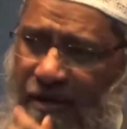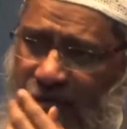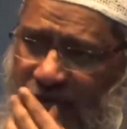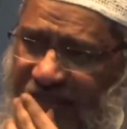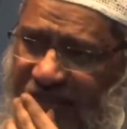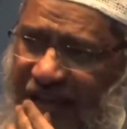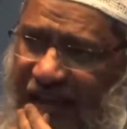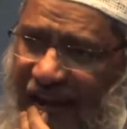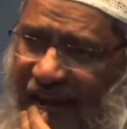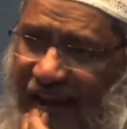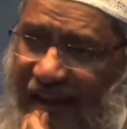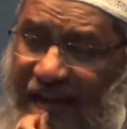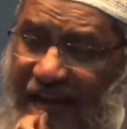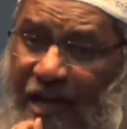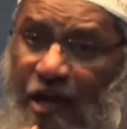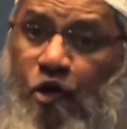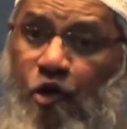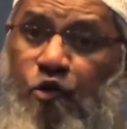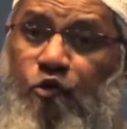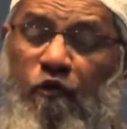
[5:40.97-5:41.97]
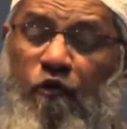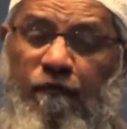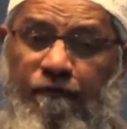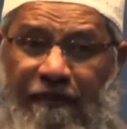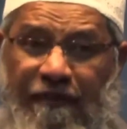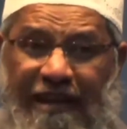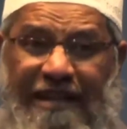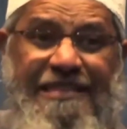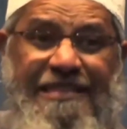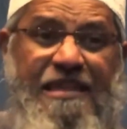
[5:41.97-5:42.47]
wa ta'ala to
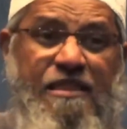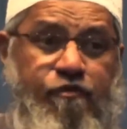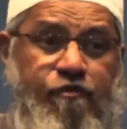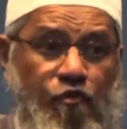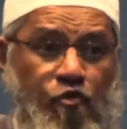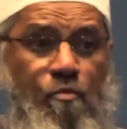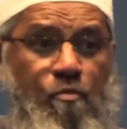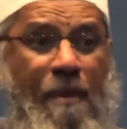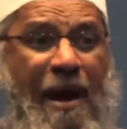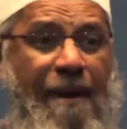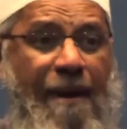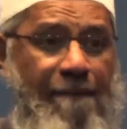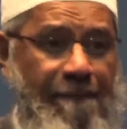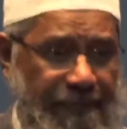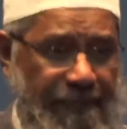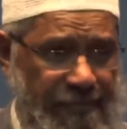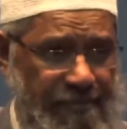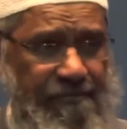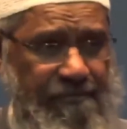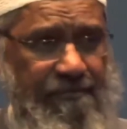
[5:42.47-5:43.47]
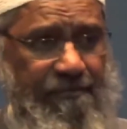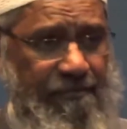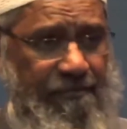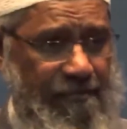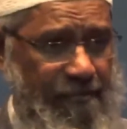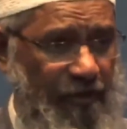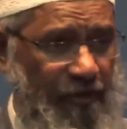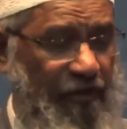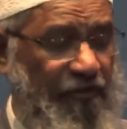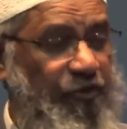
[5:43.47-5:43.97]
fill this room up
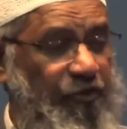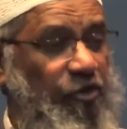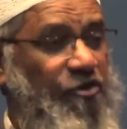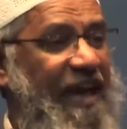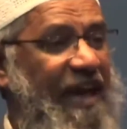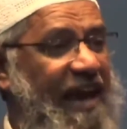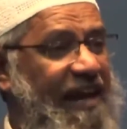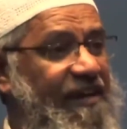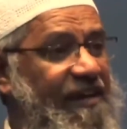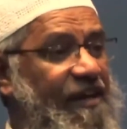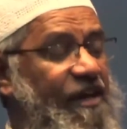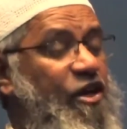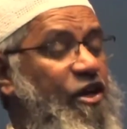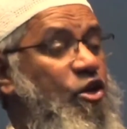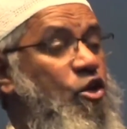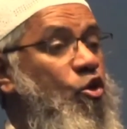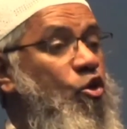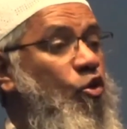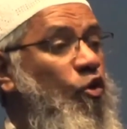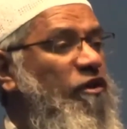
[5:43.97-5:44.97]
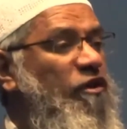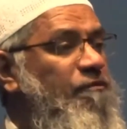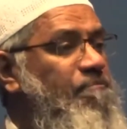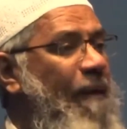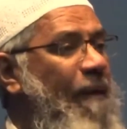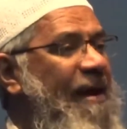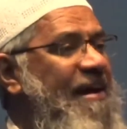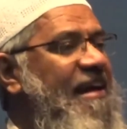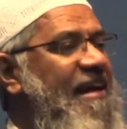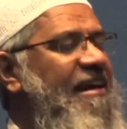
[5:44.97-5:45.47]
so that you could
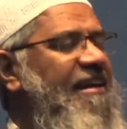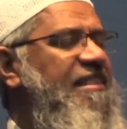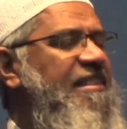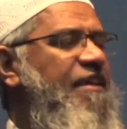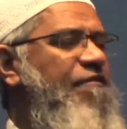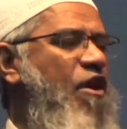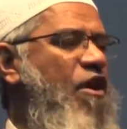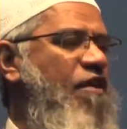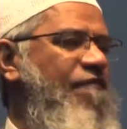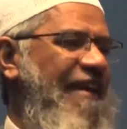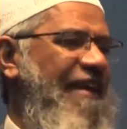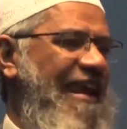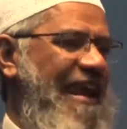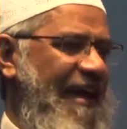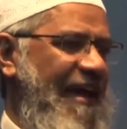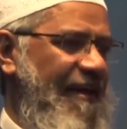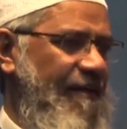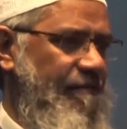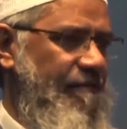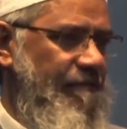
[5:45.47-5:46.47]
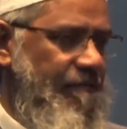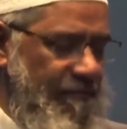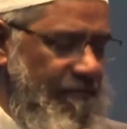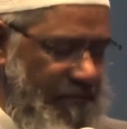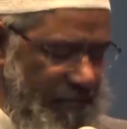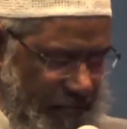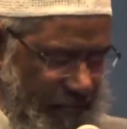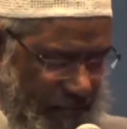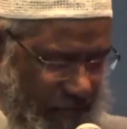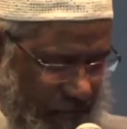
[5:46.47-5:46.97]
spend it in the way of Allah?
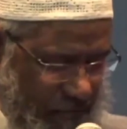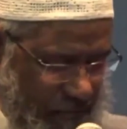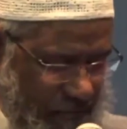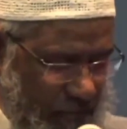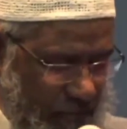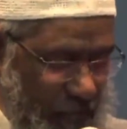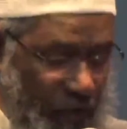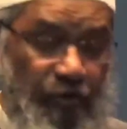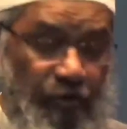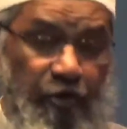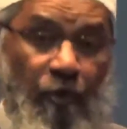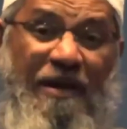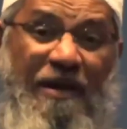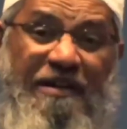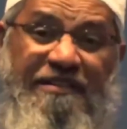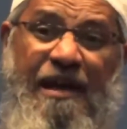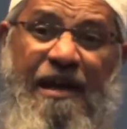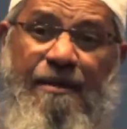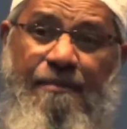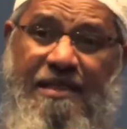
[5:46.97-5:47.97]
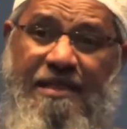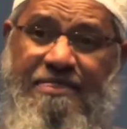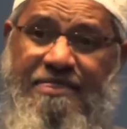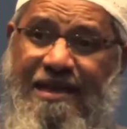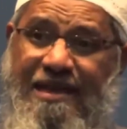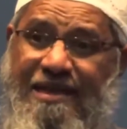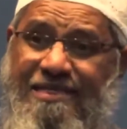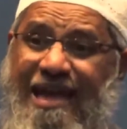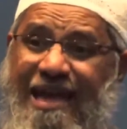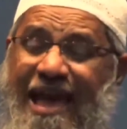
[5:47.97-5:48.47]
So one Sahaba
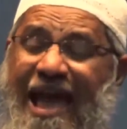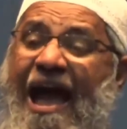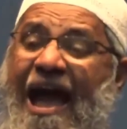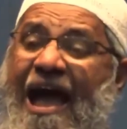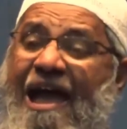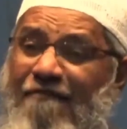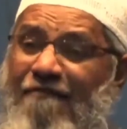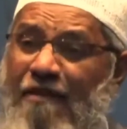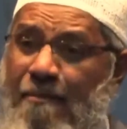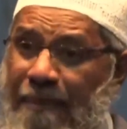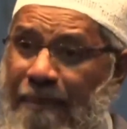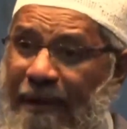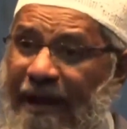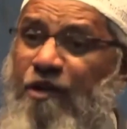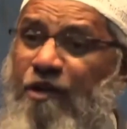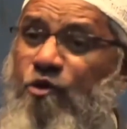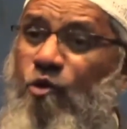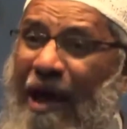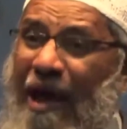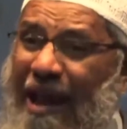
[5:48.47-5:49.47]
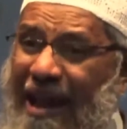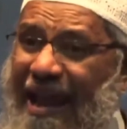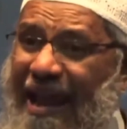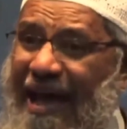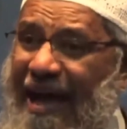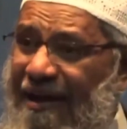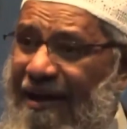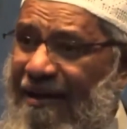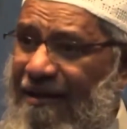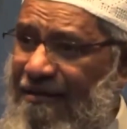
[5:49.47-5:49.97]
says, I will pray to
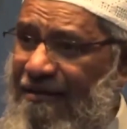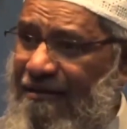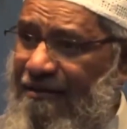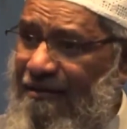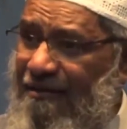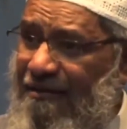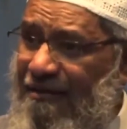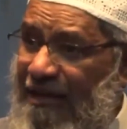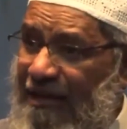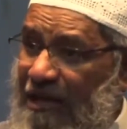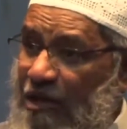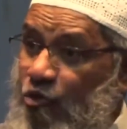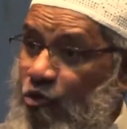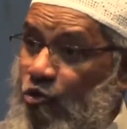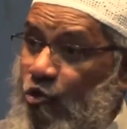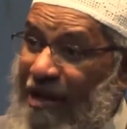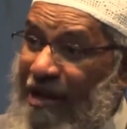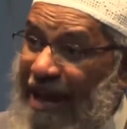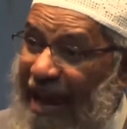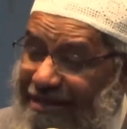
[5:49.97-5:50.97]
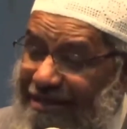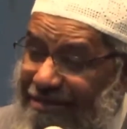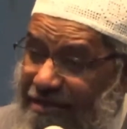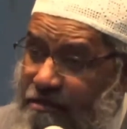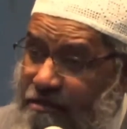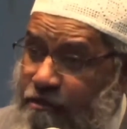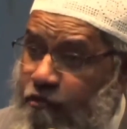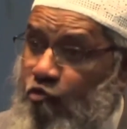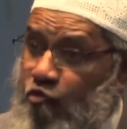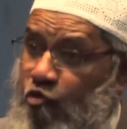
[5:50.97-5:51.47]
Allah to let
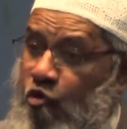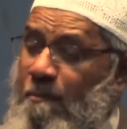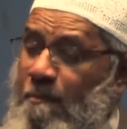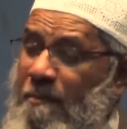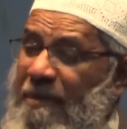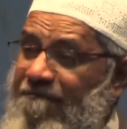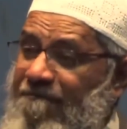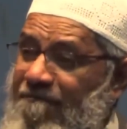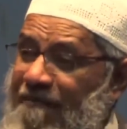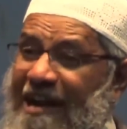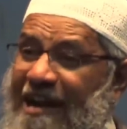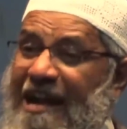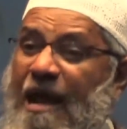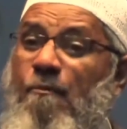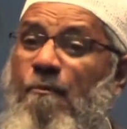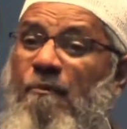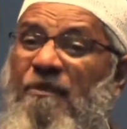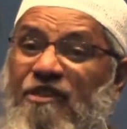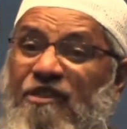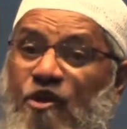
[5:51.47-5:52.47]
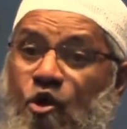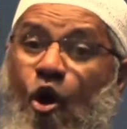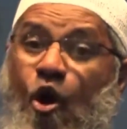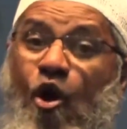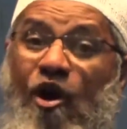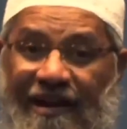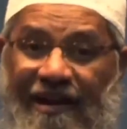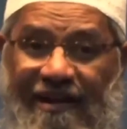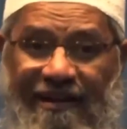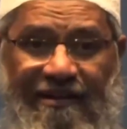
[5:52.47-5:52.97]
this room be filled up with
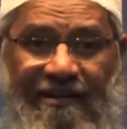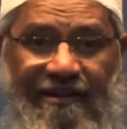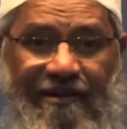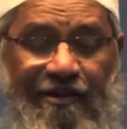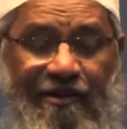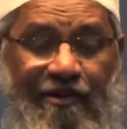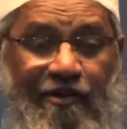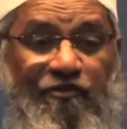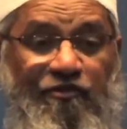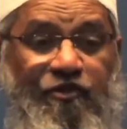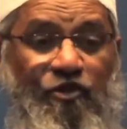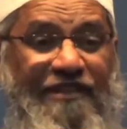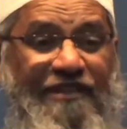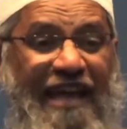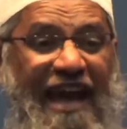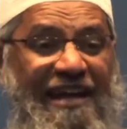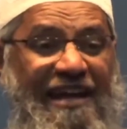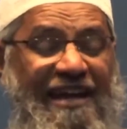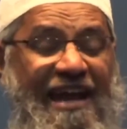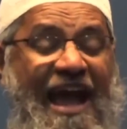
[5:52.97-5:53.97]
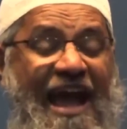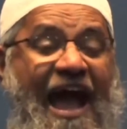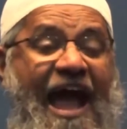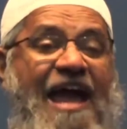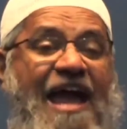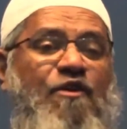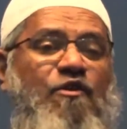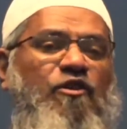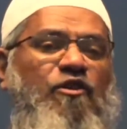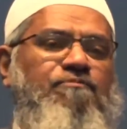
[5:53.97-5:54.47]
gold so that
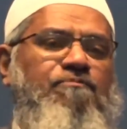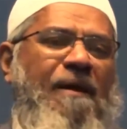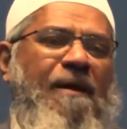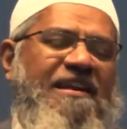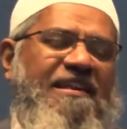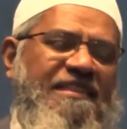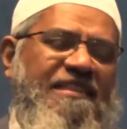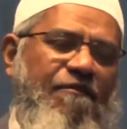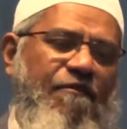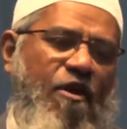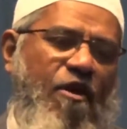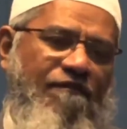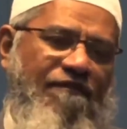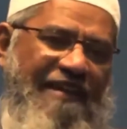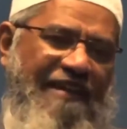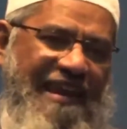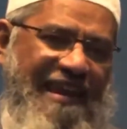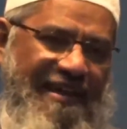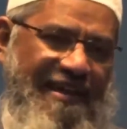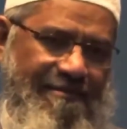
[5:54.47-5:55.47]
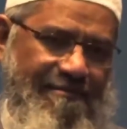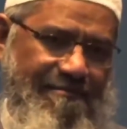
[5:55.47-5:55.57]
I could spend in the way of Allah.